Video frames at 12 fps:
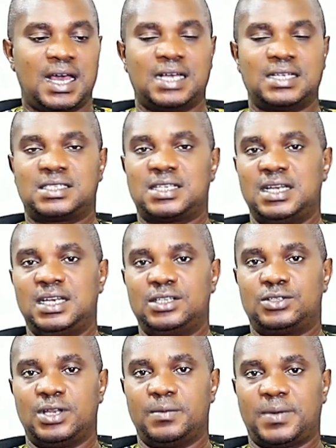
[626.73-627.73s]
and send
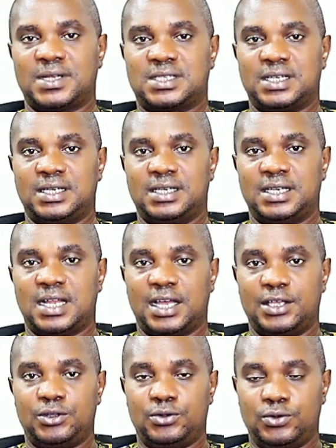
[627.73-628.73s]
it to the person
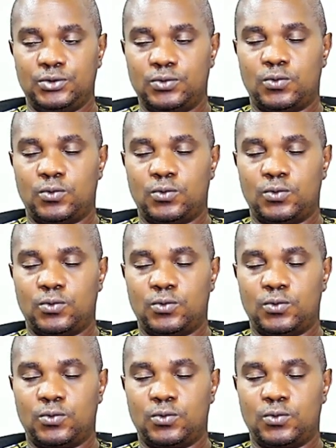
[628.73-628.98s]
that you